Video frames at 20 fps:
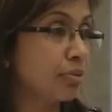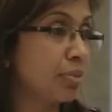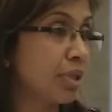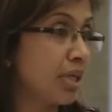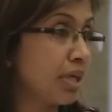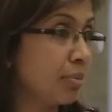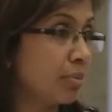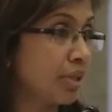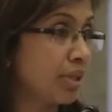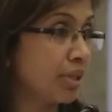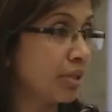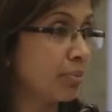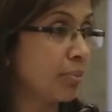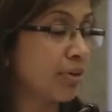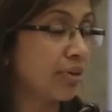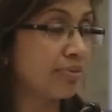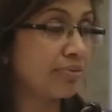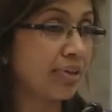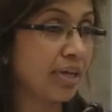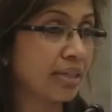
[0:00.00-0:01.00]
You become a little
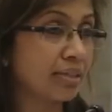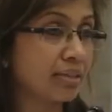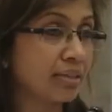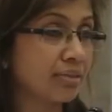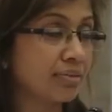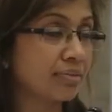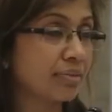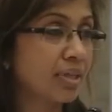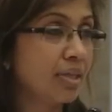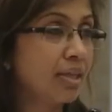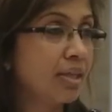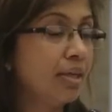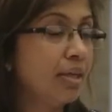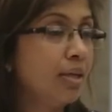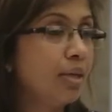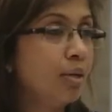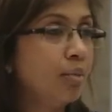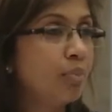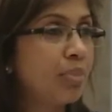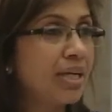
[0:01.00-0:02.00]
more effective.
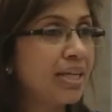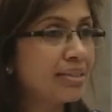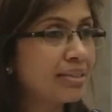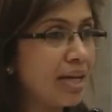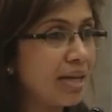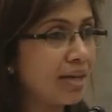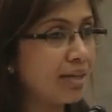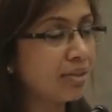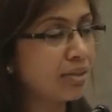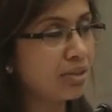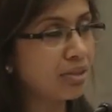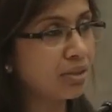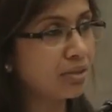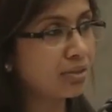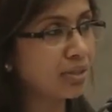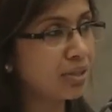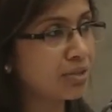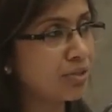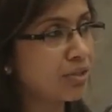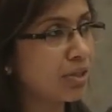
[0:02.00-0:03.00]
But as I
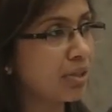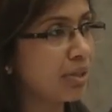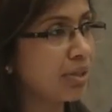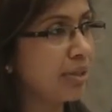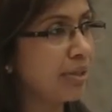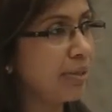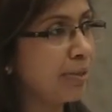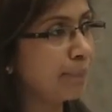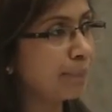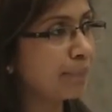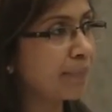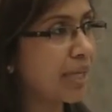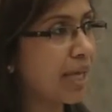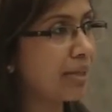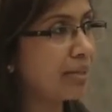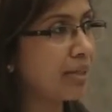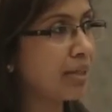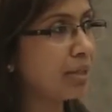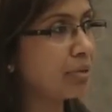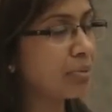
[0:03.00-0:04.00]
undertook this journey,
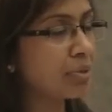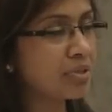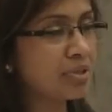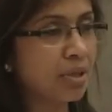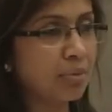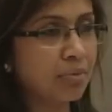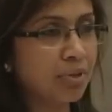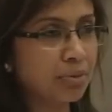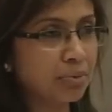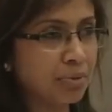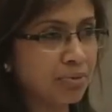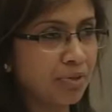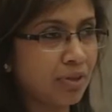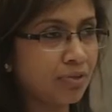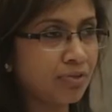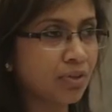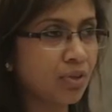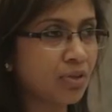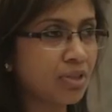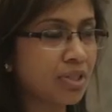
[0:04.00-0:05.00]
I think it was one
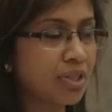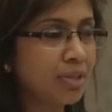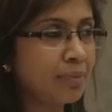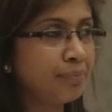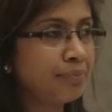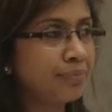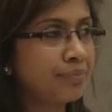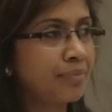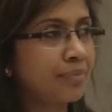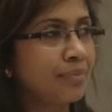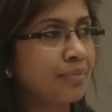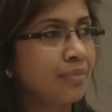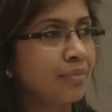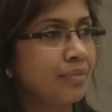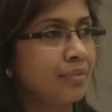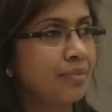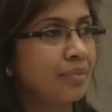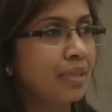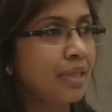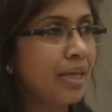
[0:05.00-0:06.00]
of those
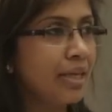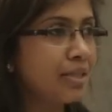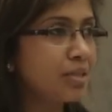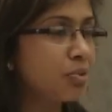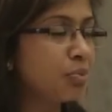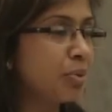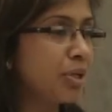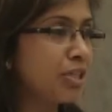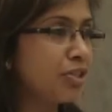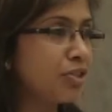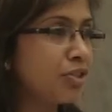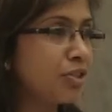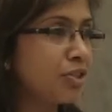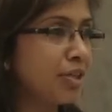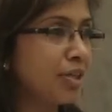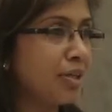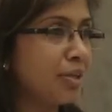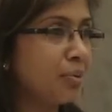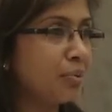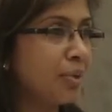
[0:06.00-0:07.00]
things which,
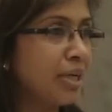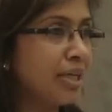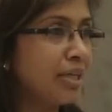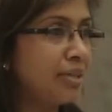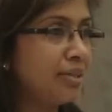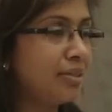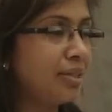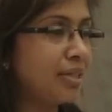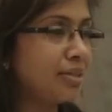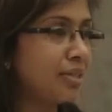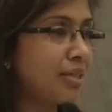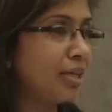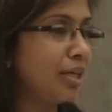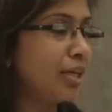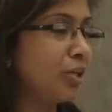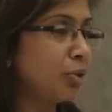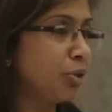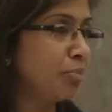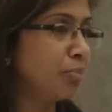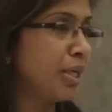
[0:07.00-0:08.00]
when it doesn't
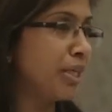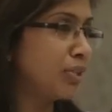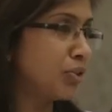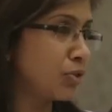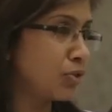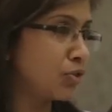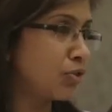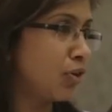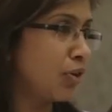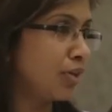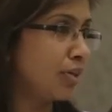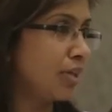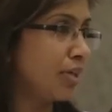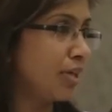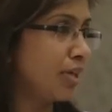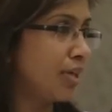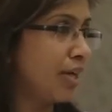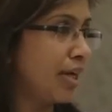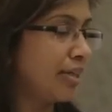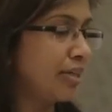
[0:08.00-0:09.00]
kill you, it makes you
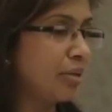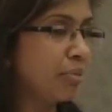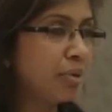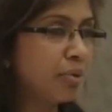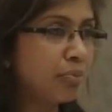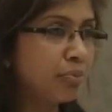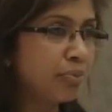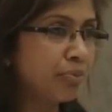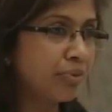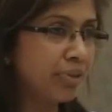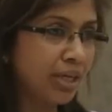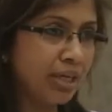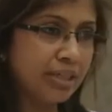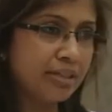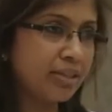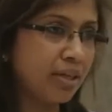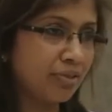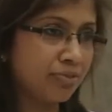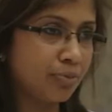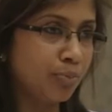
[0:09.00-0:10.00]
stronger. And there were really
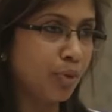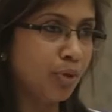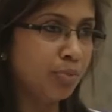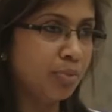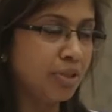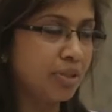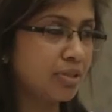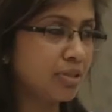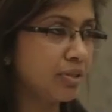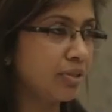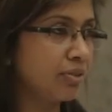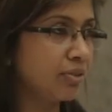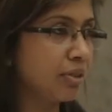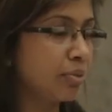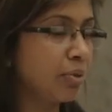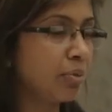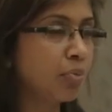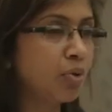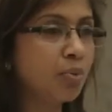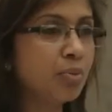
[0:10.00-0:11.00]
tough moments. You know,
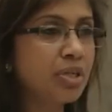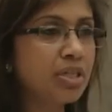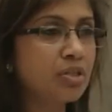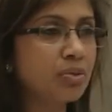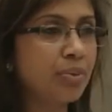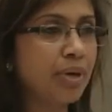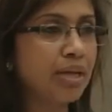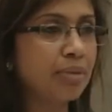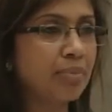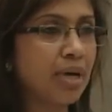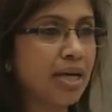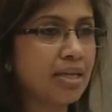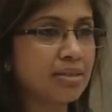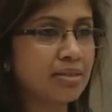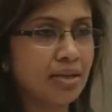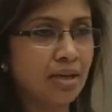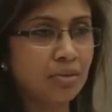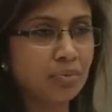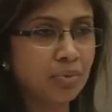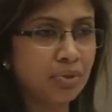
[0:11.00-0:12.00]
there were moments when my
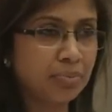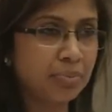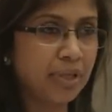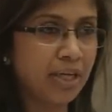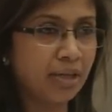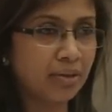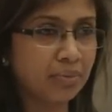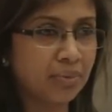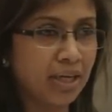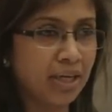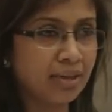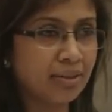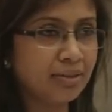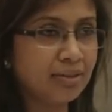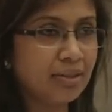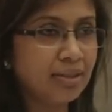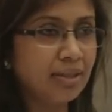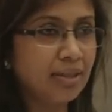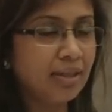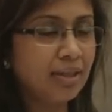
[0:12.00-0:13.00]
son would be
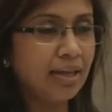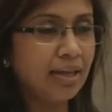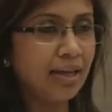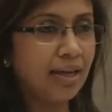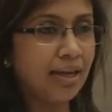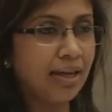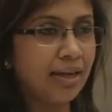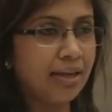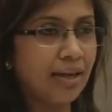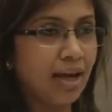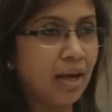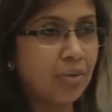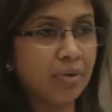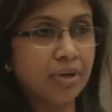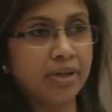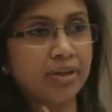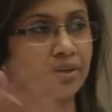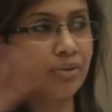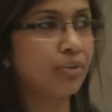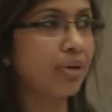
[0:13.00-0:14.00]
unwell, and I
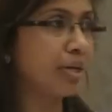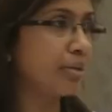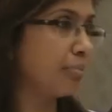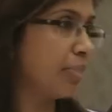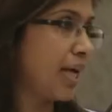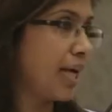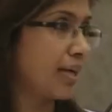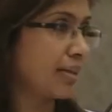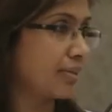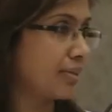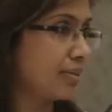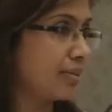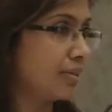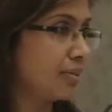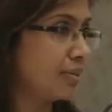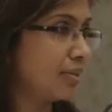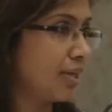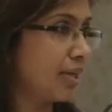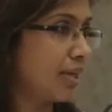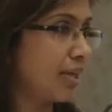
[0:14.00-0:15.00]
wanted to run back,
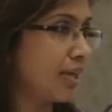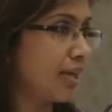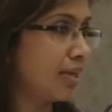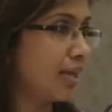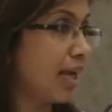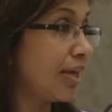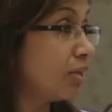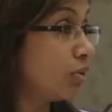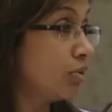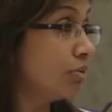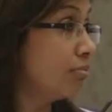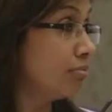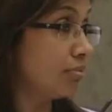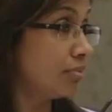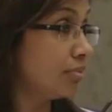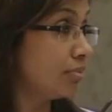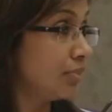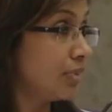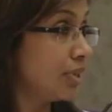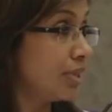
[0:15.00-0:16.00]
and I couldn't.
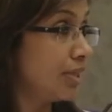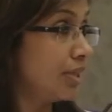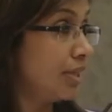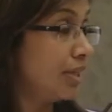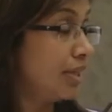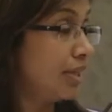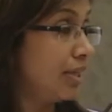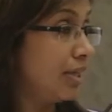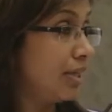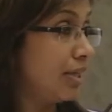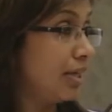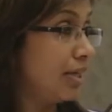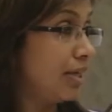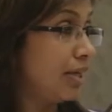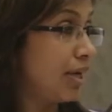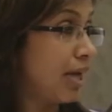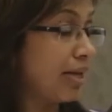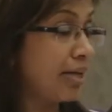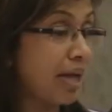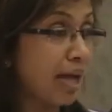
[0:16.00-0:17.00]

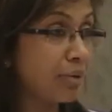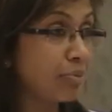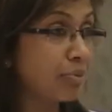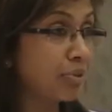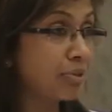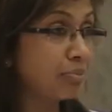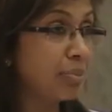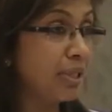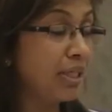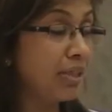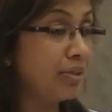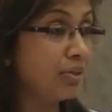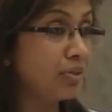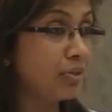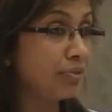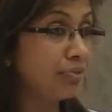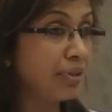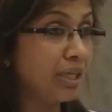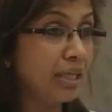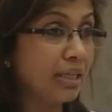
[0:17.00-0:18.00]
And I would be, you
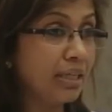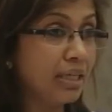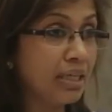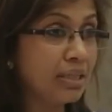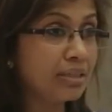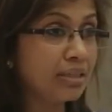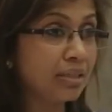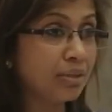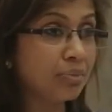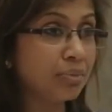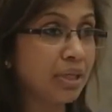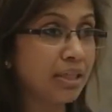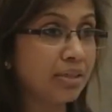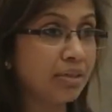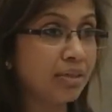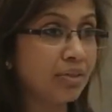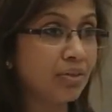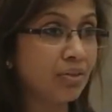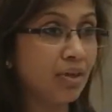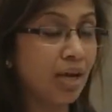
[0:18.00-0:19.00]
know, feeling guilty
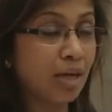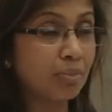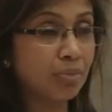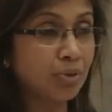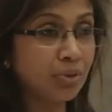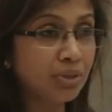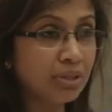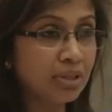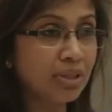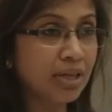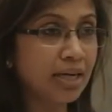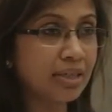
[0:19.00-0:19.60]
whether, you know, I'm doing the